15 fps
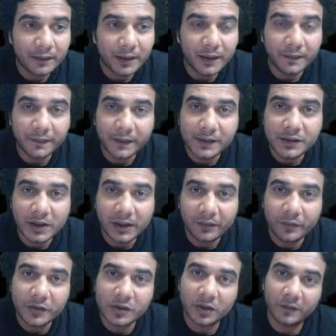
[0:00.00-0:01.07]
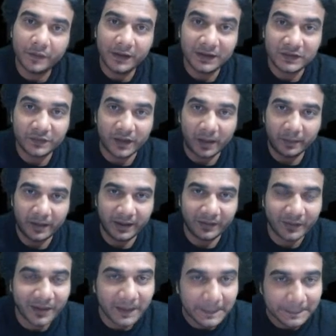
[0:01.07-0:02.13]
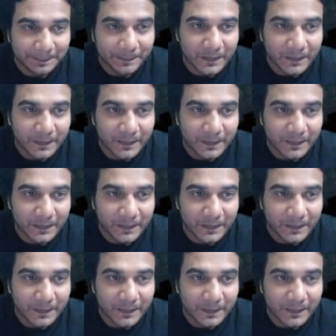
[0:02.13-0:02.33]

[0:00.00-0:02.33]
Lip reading: differential equation of this family. Okay,